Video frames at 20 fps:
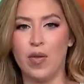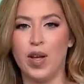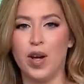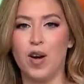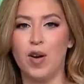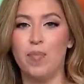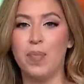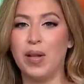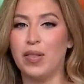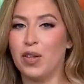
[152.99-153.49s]

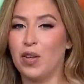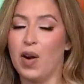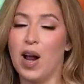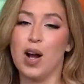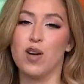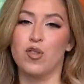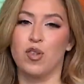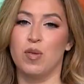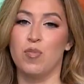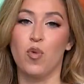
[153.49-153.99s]
there, but they're
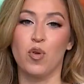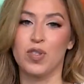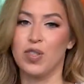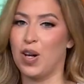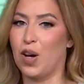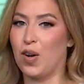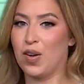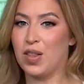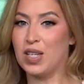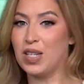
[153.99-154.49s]
actually more
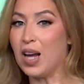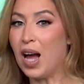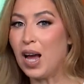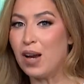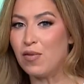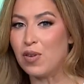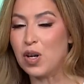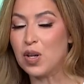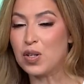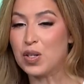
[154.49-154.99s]
scared of the
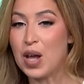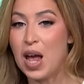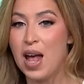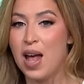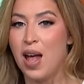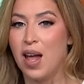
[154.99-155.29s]
divers